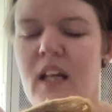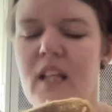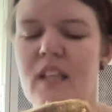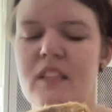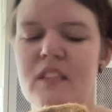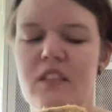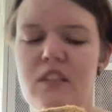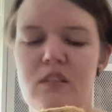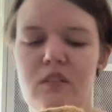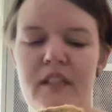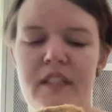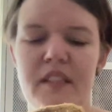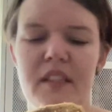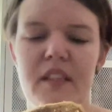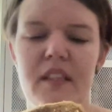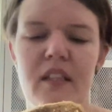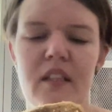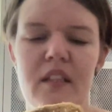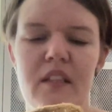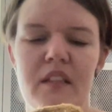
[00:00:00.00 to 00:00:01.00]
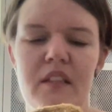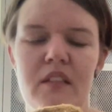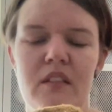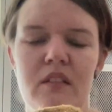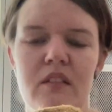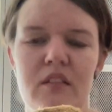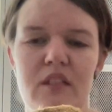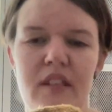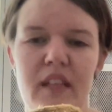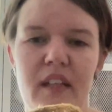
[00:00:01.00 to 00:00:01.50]
theoretically you
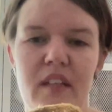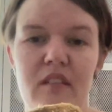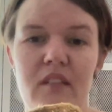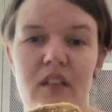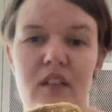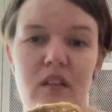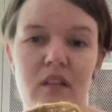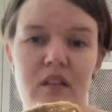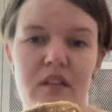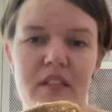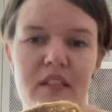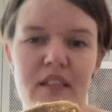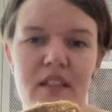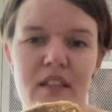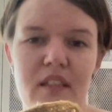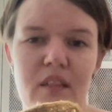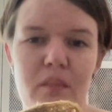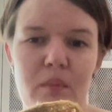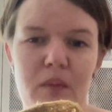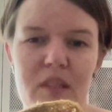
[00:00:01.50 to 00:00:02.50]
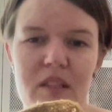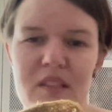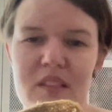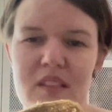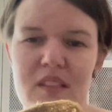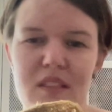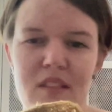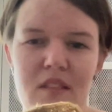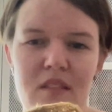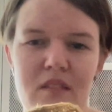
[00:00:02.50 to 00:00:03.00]
could carry along the yarn, but
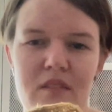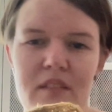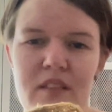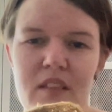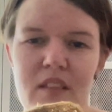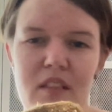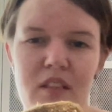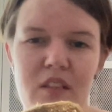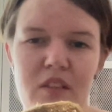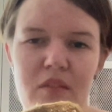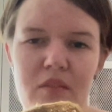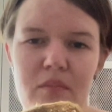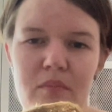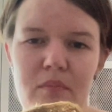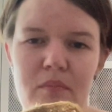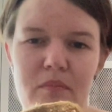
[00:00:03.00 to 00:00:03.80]
it's not really